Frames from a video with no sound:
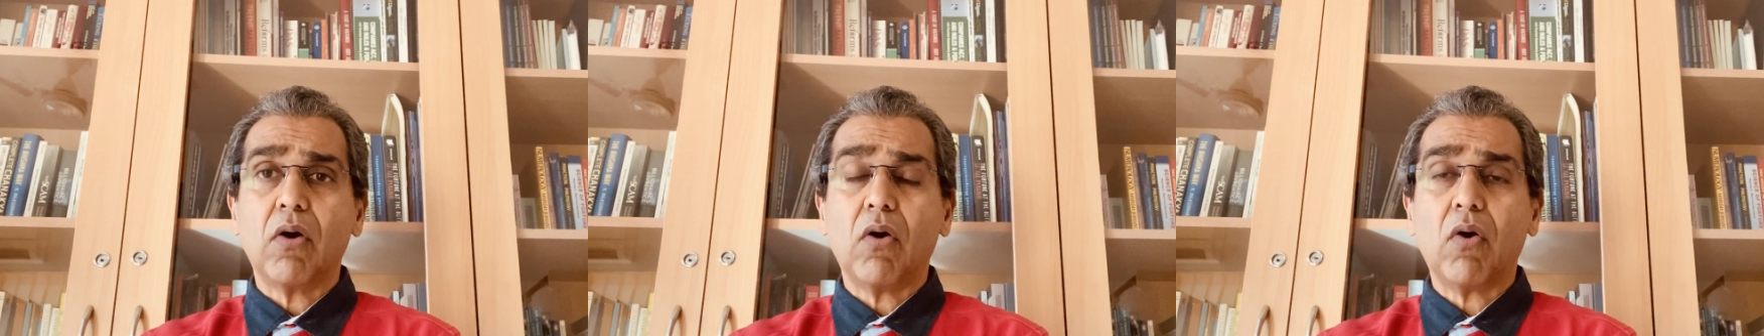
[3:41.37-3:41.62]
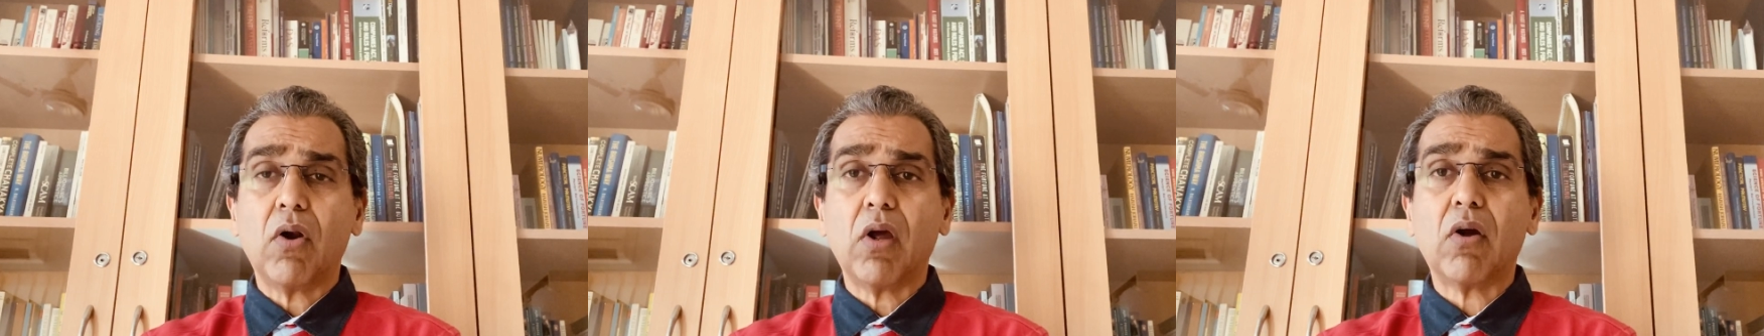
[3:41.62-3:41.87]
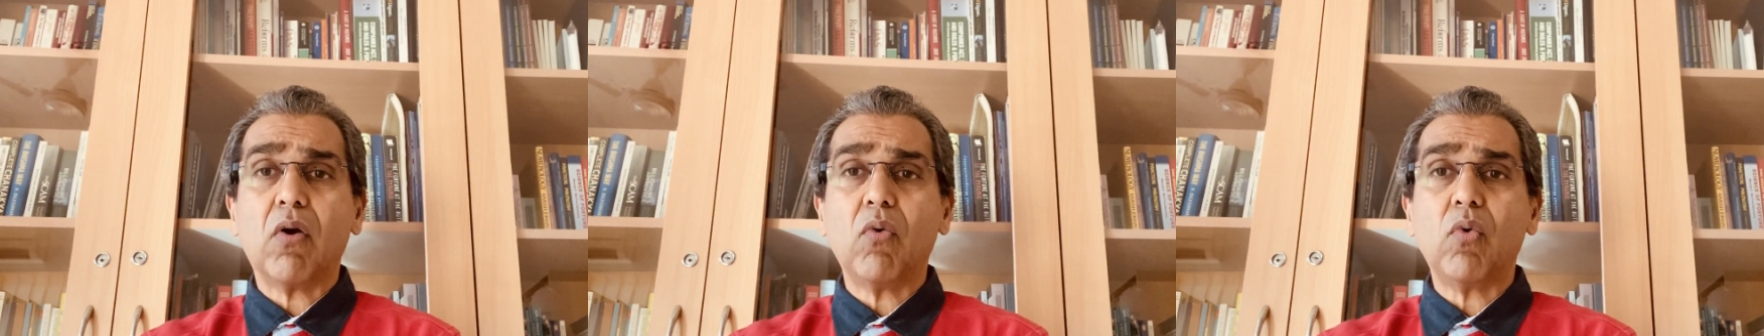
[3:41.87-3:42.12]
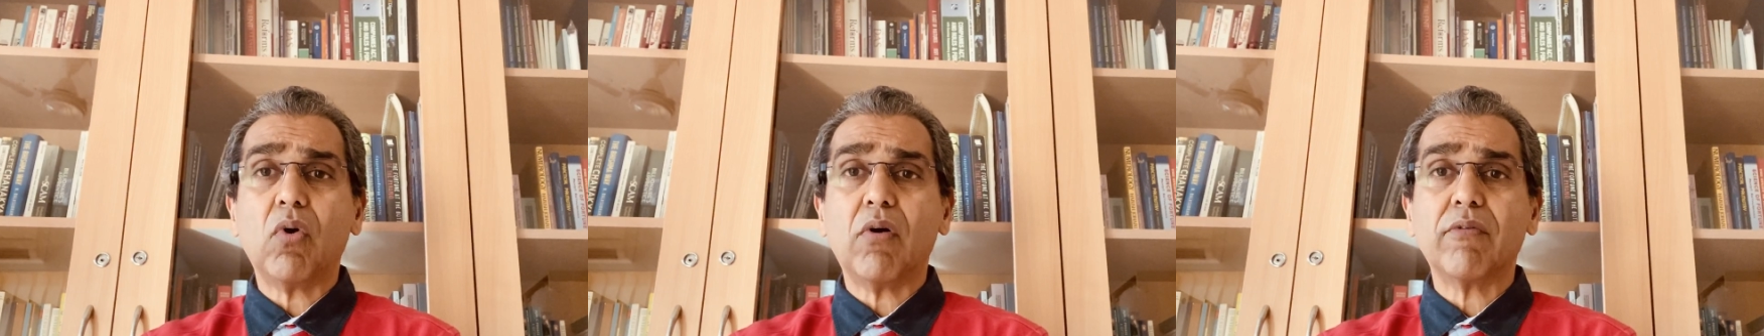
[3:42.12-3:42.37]
on
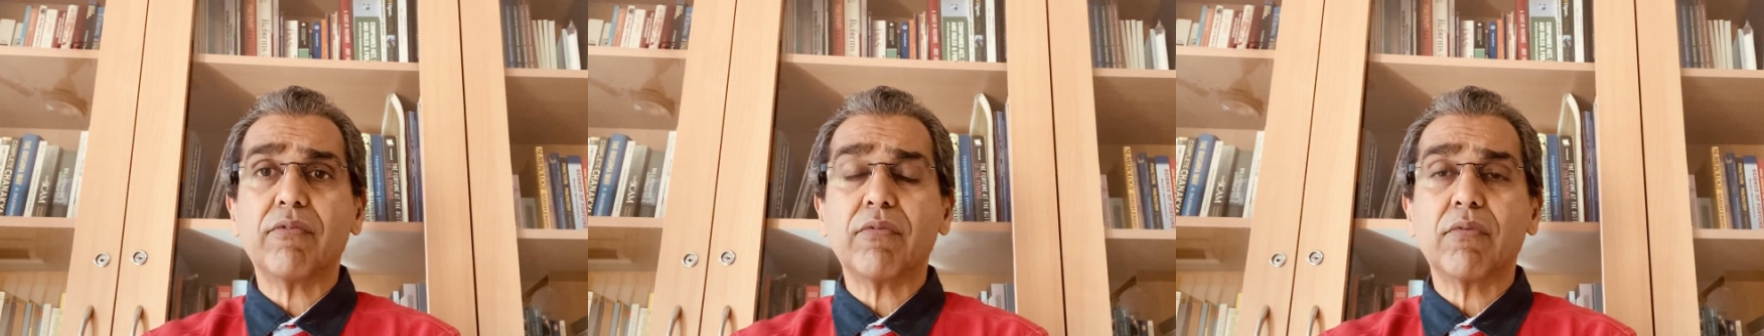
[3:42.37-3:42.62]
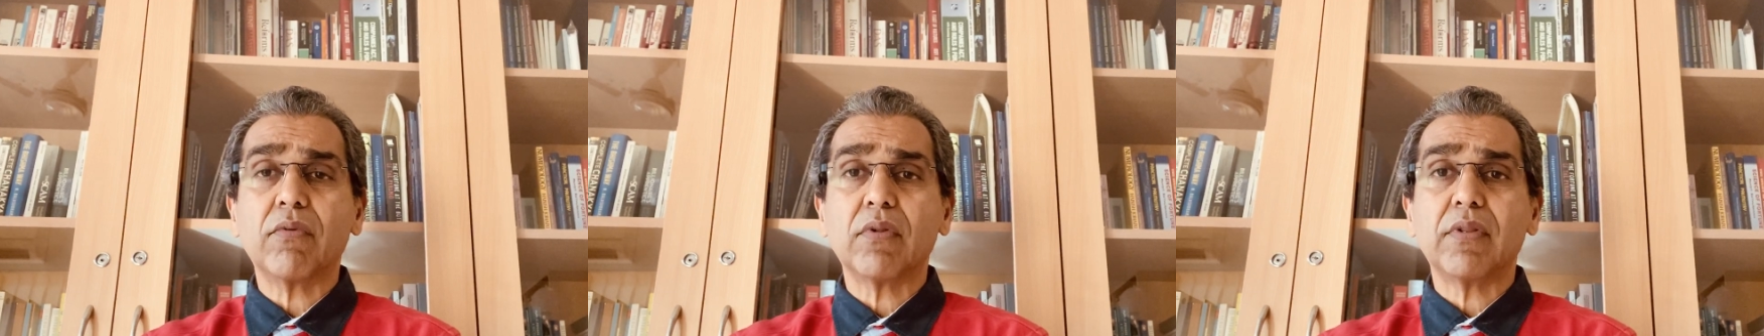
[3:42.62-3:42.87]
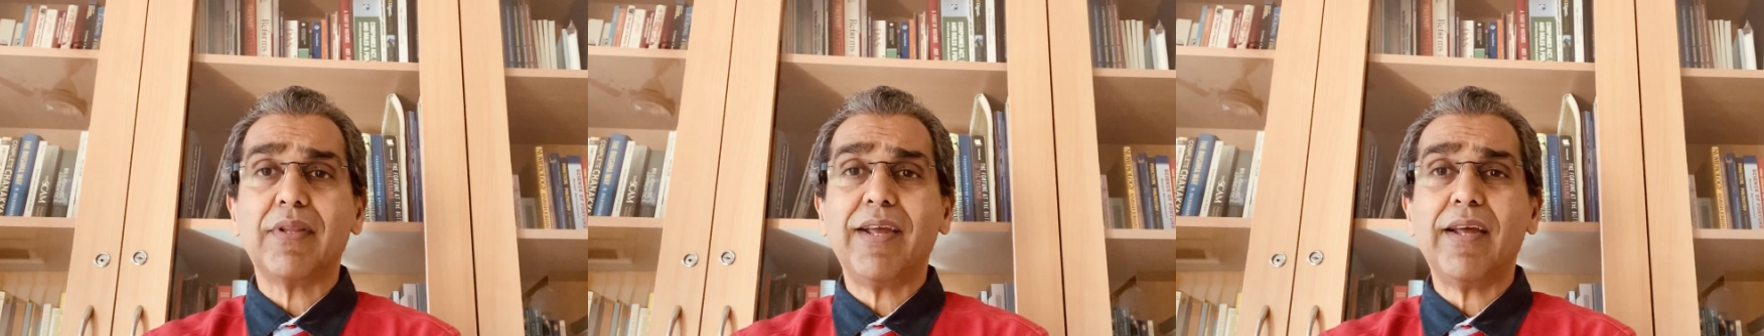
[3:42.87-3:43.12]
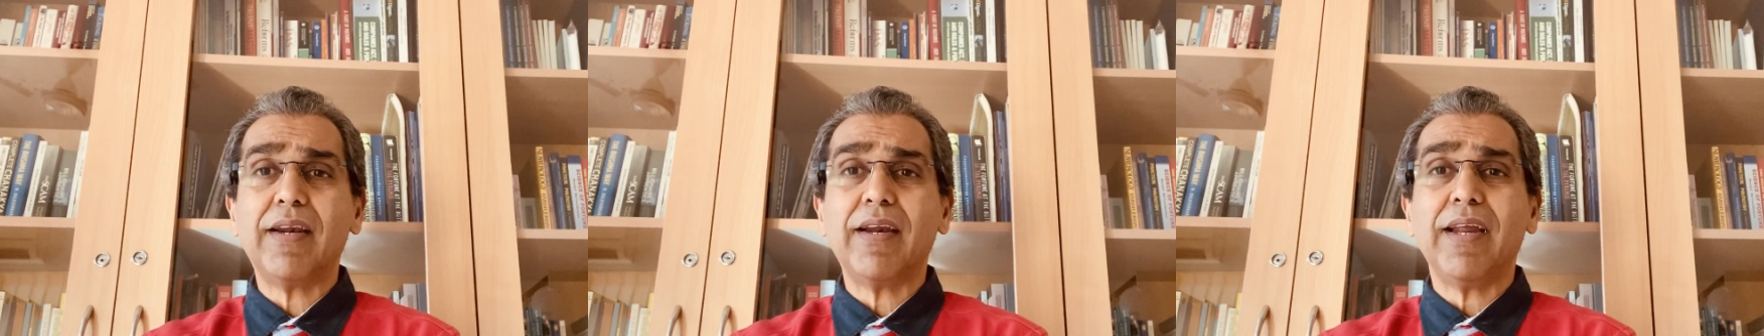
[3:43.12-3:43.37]
account of
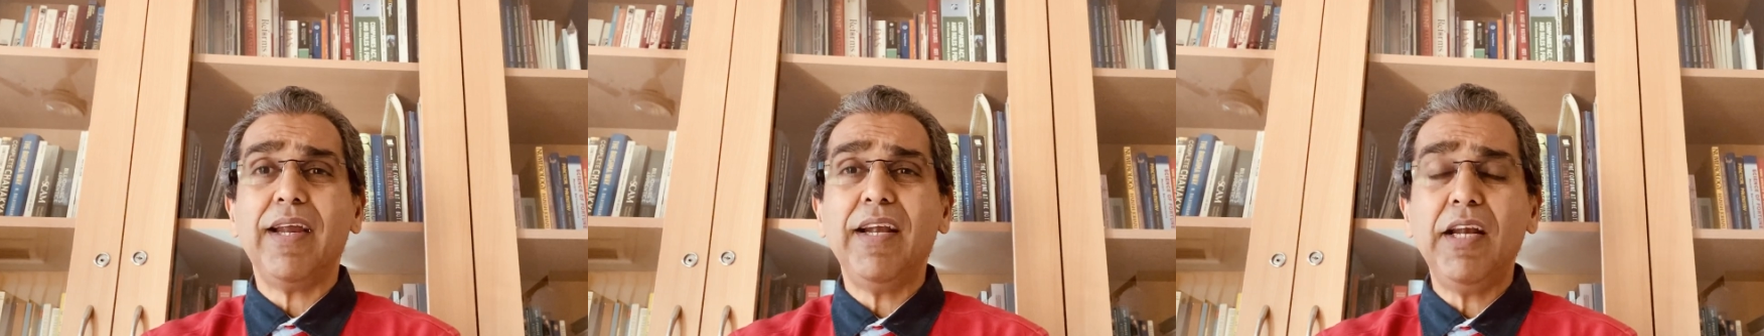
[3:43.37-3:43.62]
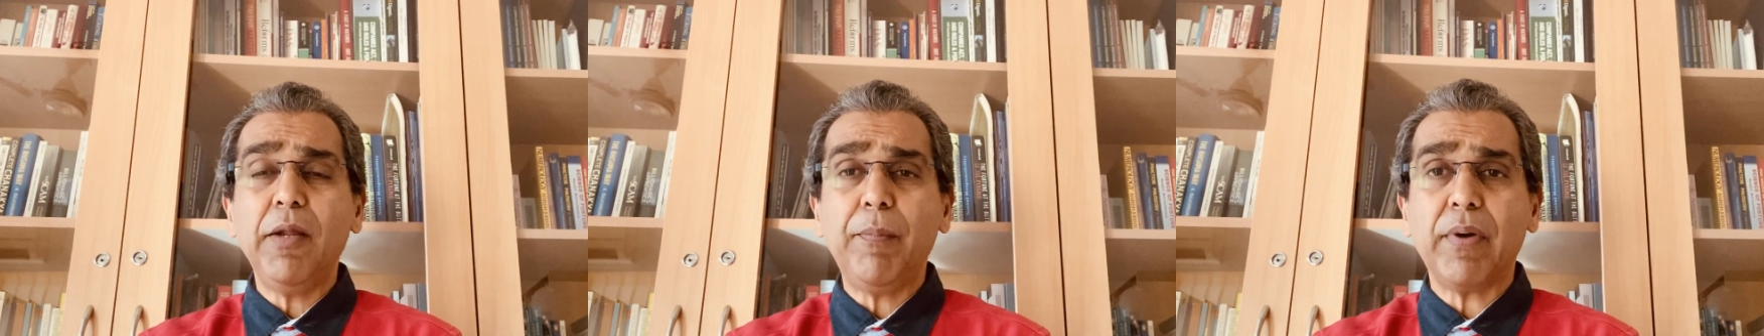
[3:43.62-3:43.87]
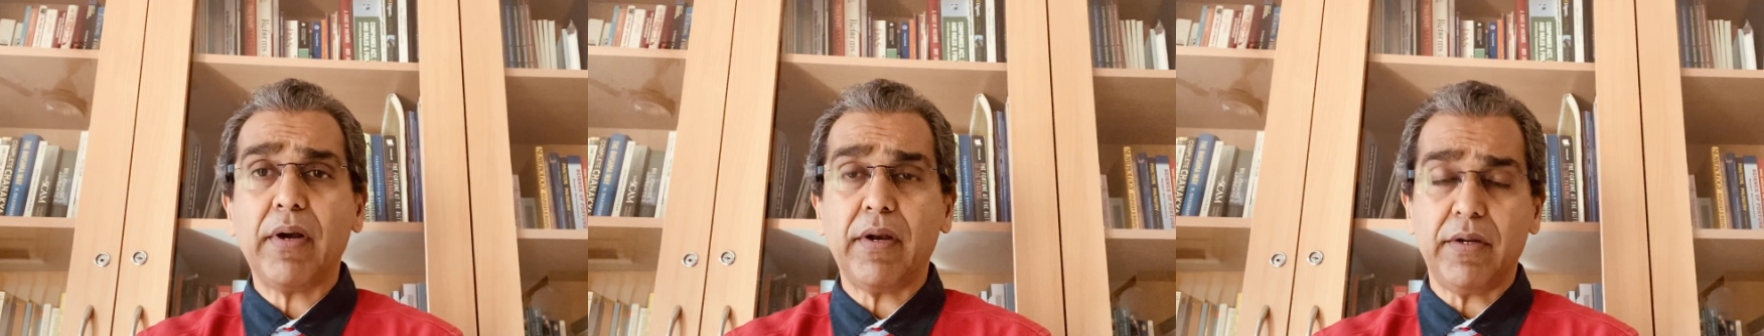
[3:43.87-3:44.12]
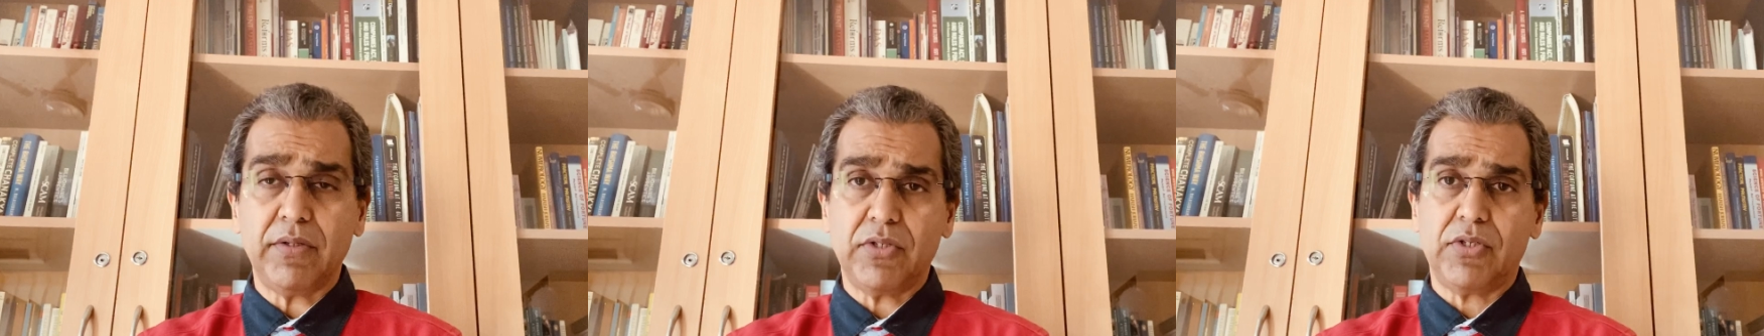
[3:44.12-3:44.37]
their
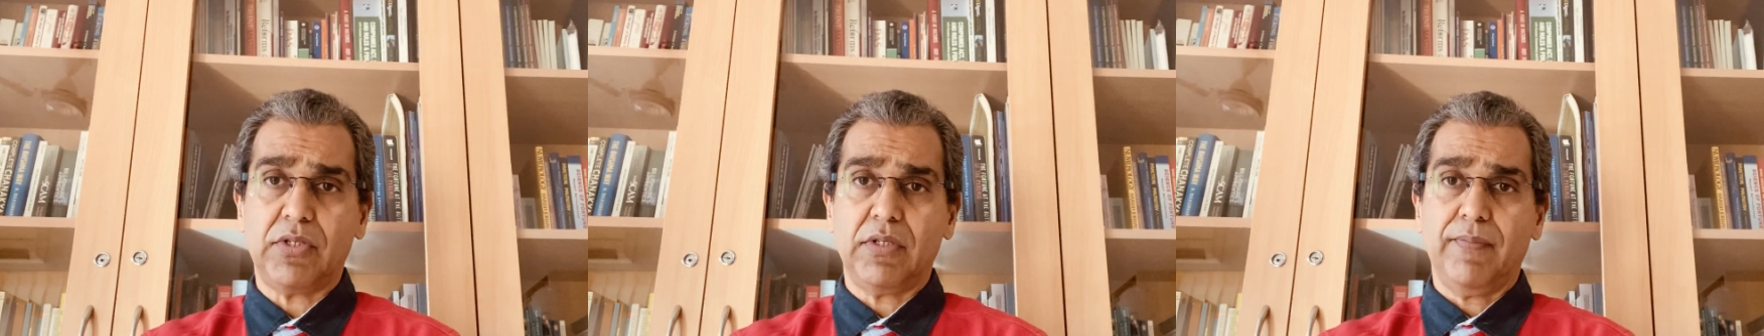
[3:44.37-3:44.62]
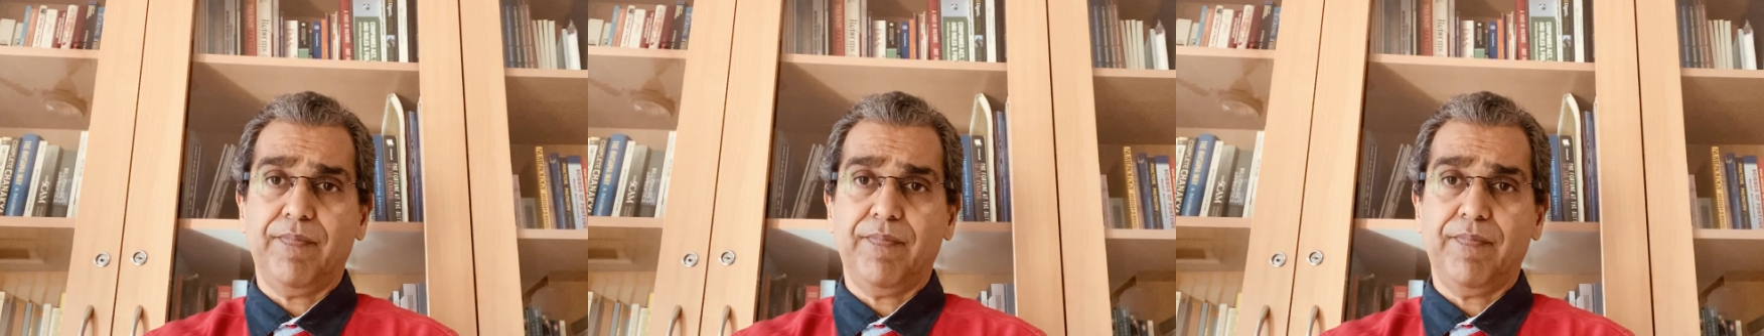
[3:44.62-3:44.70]
independence.